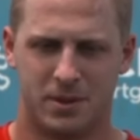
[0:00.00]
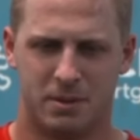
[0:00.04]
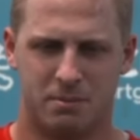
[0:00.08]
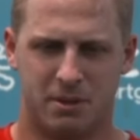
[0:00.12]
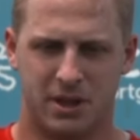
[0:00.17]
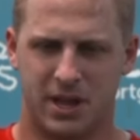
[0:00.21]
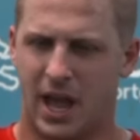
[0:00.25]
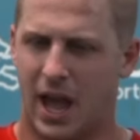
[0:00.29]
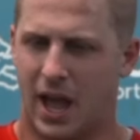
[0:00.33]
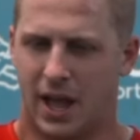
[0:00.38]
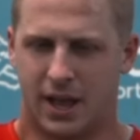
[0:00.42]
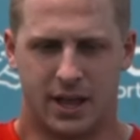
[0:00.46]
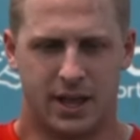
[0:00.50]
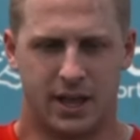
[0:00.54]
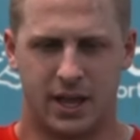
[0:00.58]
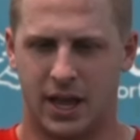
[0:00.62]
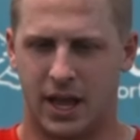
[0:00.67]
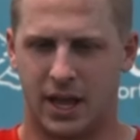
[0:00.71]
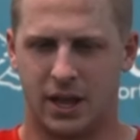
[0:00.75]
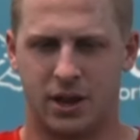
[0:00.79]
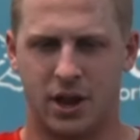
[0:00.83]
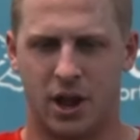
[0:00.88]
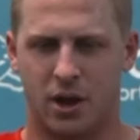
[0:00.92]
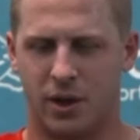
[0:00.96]
but yeah,
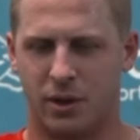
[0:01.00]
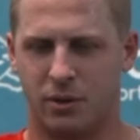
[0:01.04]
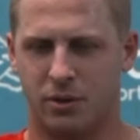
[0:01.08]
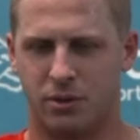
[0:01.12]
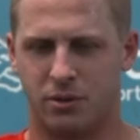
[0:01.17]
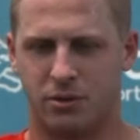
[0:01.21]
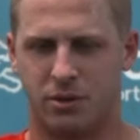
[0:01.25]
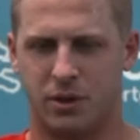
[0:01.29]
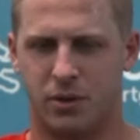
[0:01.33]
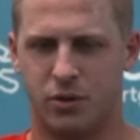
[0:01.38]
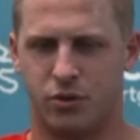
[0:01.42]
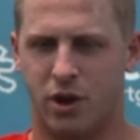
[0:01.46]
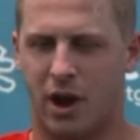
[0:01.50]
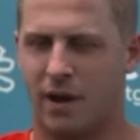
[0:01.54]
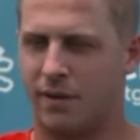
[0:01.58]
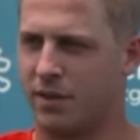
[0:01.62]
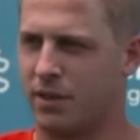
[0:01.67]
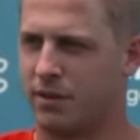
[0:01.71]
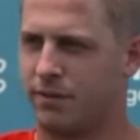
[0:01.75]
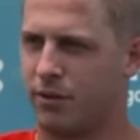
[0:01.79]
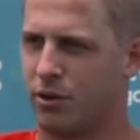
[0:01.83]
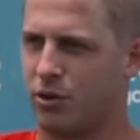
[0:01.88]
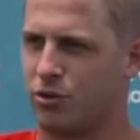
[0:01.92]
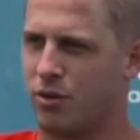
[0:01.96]
you know, he was he was
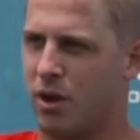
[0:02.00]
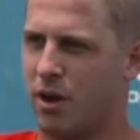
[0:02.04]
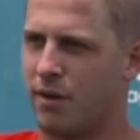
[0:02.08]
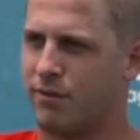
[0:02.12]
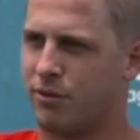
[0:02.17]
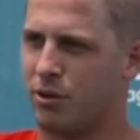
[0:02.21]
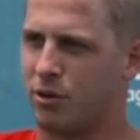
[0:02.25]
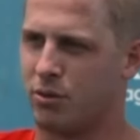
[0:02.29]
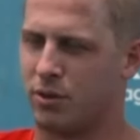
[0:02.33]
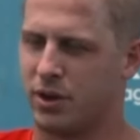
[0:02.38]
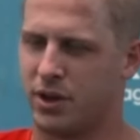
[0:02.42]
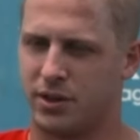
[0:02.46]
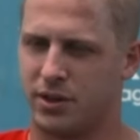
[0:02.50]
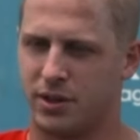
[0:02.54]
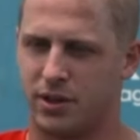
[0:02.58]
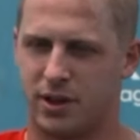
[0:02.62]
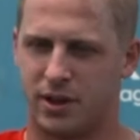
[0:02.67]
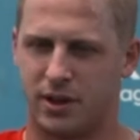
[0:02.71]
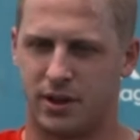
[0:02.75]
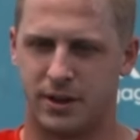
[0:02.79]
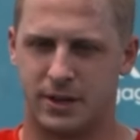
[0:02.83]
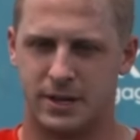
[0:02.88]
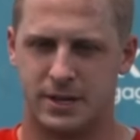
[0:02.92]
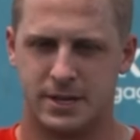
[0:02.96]
drafted in the first round for a
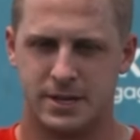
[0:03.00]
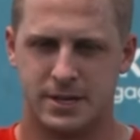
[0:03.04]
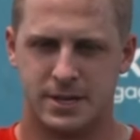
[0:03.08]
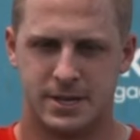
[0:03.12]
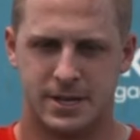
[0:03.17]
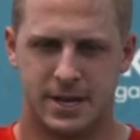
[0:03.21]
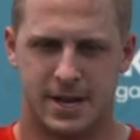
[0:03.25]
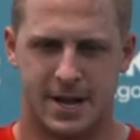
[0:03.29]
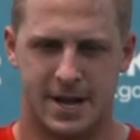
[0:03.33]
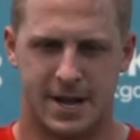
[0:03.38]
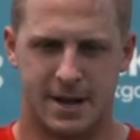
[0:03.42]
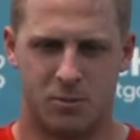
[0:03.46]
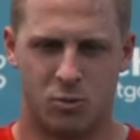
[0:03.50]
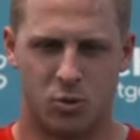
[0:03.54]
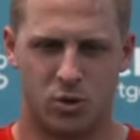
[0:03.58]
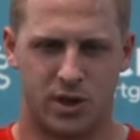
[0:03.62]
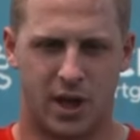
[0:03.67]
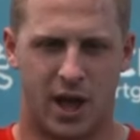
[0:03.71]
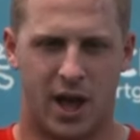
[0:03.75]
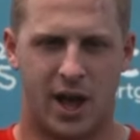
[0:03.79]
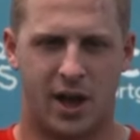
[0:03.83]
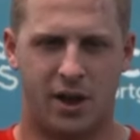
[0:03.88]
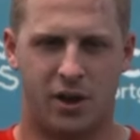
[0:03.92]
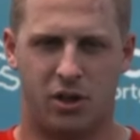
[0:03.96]
reason and um,
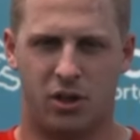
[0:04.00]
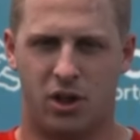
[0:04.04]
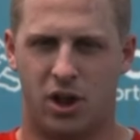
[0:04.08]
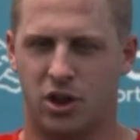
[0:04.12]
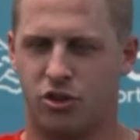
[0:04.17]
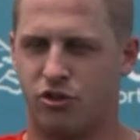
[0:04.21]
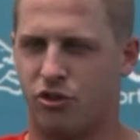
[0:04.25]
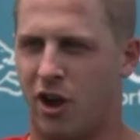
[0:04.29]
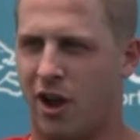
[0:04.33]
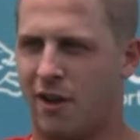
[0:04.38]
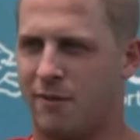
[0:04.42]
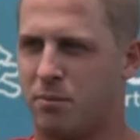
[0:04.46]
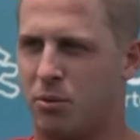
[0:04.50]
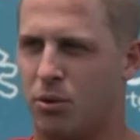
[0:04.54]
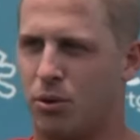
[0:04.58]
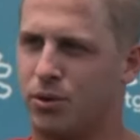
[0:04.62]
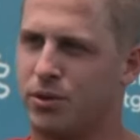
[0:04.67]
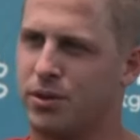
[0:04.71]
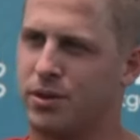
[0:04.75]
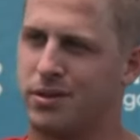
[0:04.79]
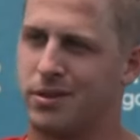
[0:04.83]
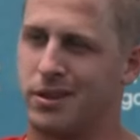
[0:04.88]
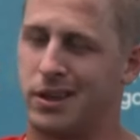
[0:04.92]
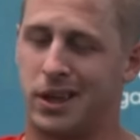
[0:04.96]
was high on a lot of draft
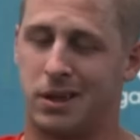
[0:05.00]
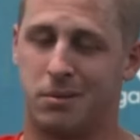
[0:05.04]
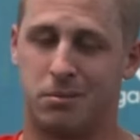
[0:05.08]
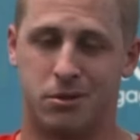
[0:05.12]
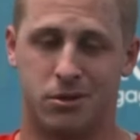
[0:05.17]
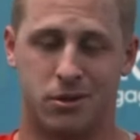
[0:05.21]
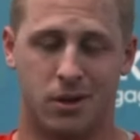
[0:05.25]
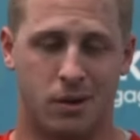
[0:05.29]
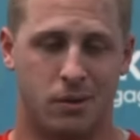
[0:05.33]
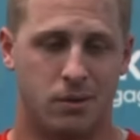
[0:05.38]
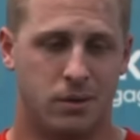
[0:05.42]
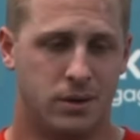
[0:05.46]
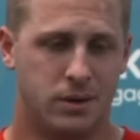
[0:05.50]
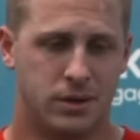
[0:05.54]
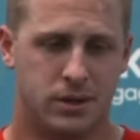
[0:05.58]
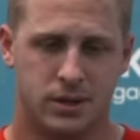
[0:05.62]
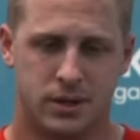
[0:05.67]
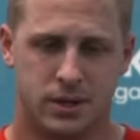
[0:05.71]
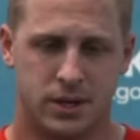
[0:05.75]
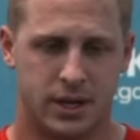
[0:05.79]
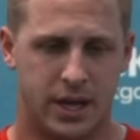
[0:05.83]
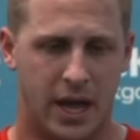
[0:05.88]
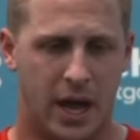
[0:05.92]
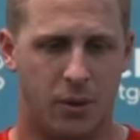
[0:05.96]
boards. It seems so.
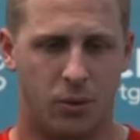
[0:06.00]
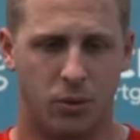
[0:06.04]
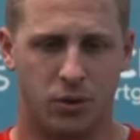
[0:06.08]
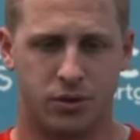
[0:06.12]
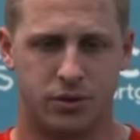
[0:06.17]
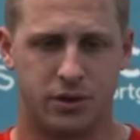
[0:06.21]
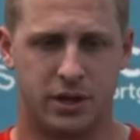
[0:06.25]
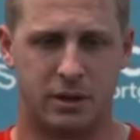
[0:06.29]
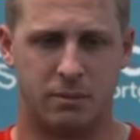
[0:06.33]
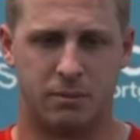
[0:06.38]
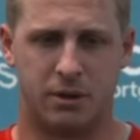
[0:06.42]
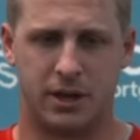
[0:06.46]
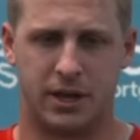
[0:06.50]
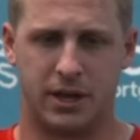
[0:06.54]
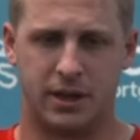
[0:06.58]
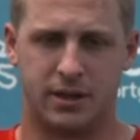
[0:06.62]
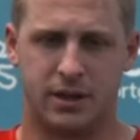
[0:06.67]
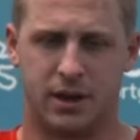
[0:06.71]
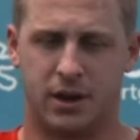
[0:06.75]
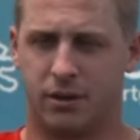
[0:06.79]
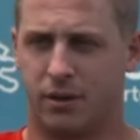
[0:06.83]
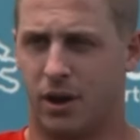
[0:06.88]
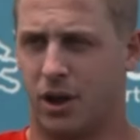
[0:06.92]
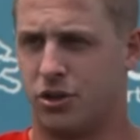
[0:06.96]
Yeah, we'll see. But
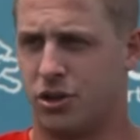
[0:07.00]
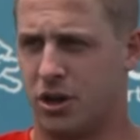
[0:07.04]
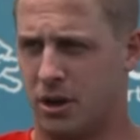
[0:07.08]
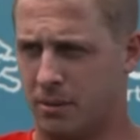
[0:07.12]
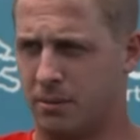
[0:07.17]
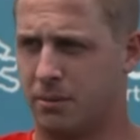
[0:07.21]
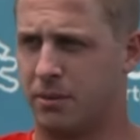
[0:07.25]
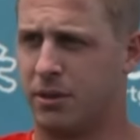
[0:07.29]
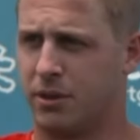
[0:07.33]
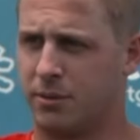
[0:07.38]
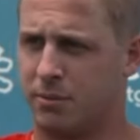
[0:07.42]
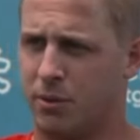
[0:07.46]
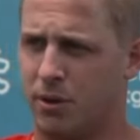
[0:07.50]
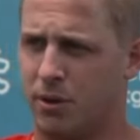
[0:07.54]
he's done a great job up to this